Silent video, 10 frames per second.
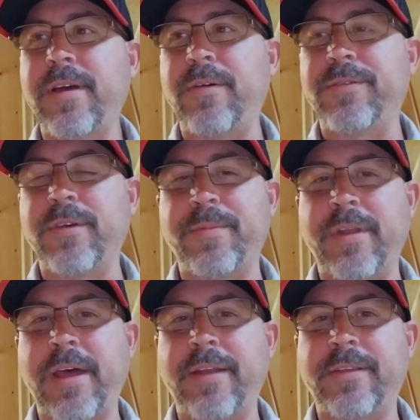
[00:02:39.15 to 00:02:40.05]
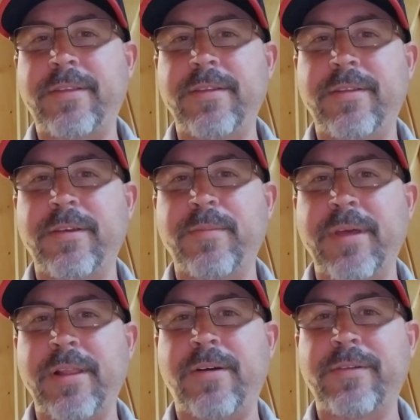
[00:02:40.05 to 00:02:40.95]
something it took me
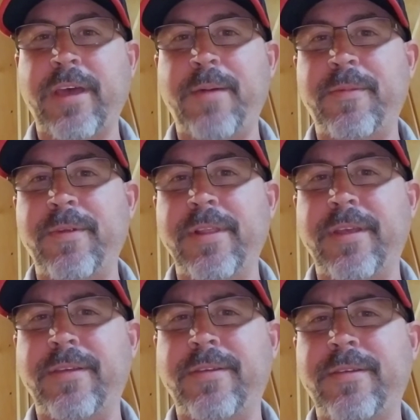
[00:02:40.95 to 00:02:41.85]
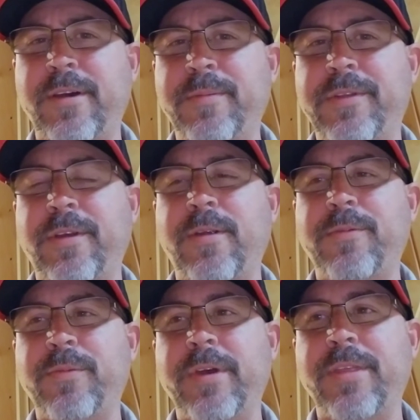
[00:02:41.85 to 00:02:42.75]
a long time to really come to
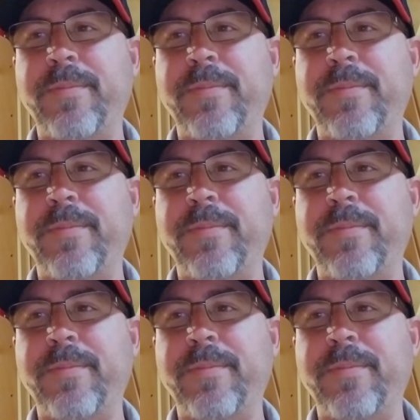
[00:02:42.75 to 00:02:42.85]
terms with.